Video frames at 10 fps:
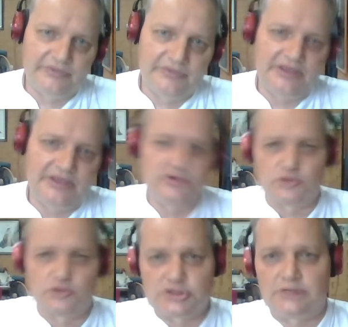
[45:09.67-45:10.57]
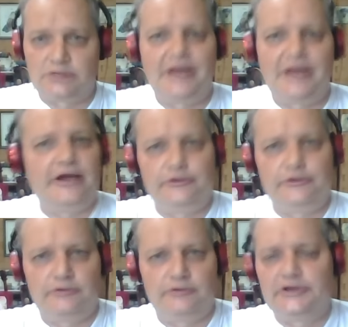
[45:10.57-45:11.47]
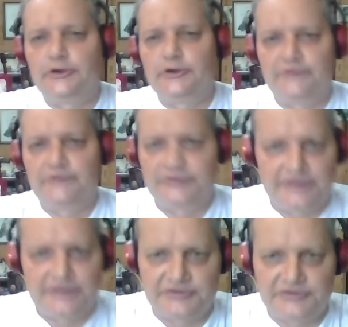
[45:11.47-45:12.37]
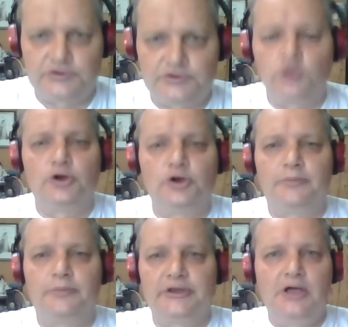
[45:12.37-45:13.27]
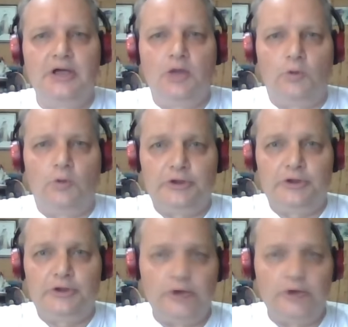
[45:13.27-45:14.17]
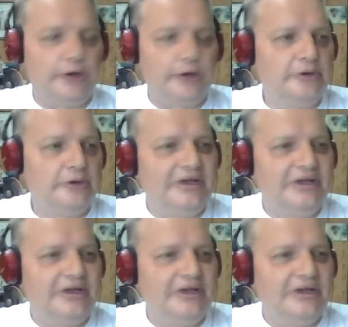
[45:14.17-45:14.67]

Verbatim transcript: in Jerusalem. I, I don't really know if that's true or not, but what we do know